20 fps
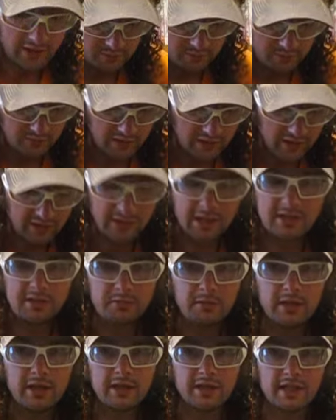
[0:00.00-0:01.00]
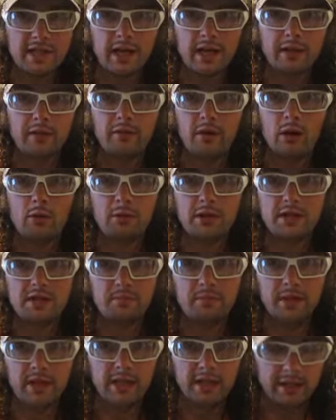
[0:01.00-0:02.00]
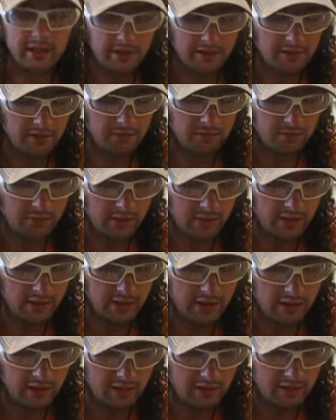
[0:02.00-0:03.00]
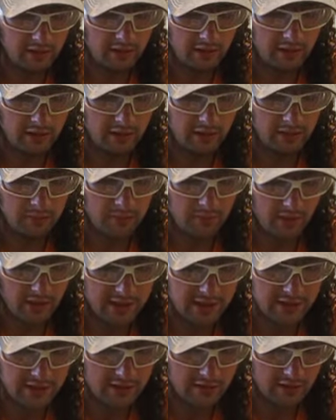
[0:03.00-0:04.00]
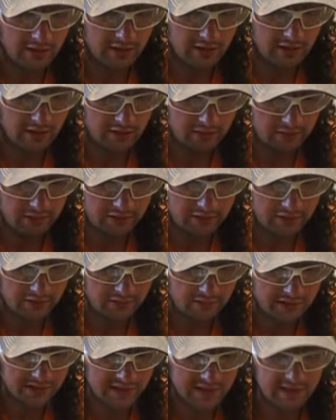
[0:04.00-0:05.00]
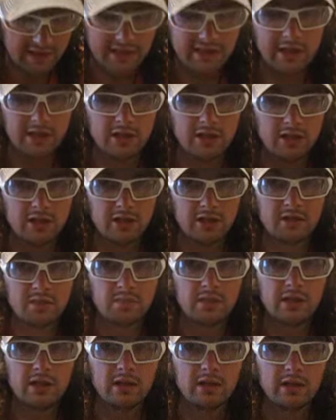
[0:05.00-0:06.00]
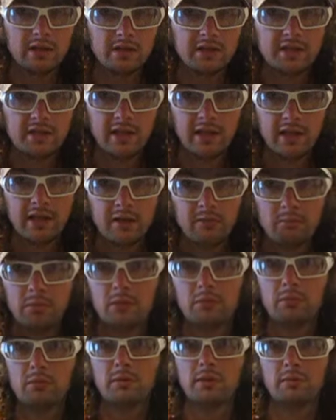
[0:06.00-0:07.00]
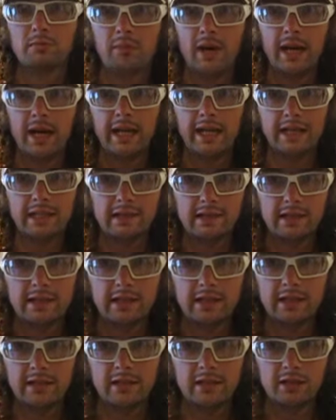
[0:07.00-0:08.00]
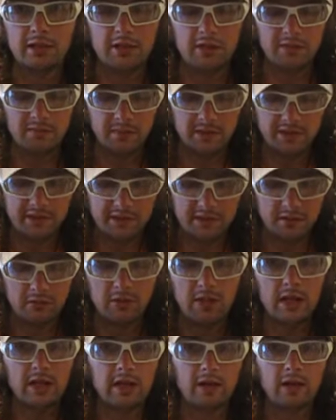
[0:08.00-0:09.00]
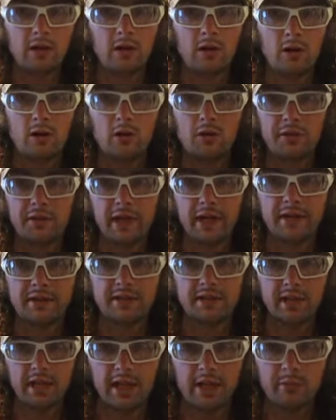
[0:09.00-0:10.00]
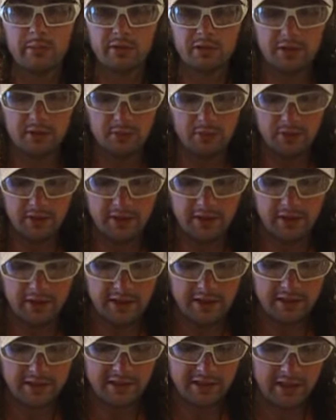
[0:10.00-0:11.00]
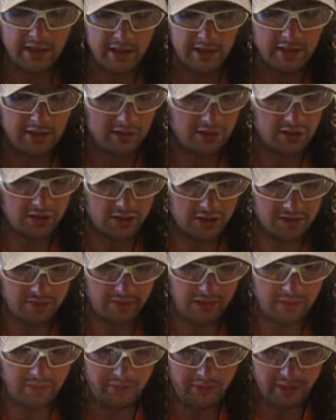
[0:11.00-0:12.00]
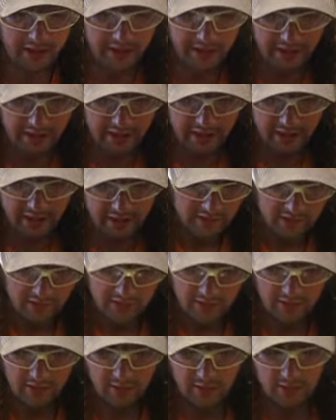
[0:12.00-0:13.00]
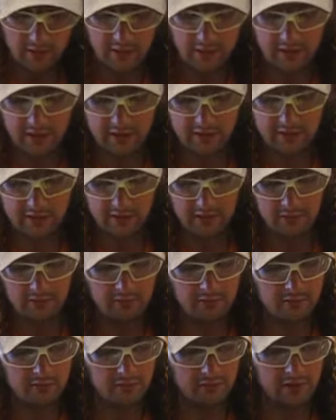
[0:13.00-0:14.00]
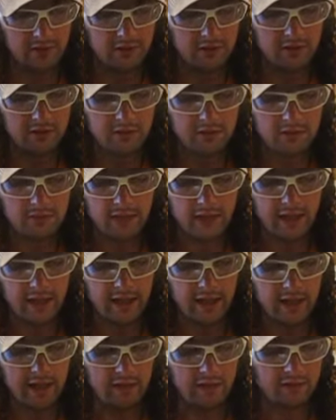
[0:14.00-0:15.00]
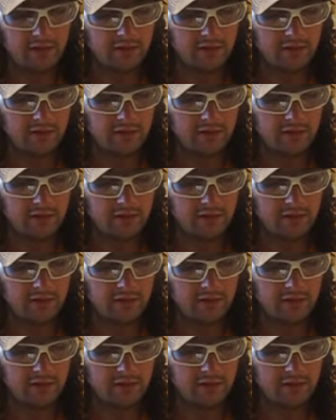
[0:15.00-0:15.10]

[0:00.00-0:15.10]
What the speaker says: This one has kind of always been a pretty a pricier game on the 360 just because people would buy it to get the achievements. You get all 1,000 gamer score in this just by playing the game. Alright, so we do have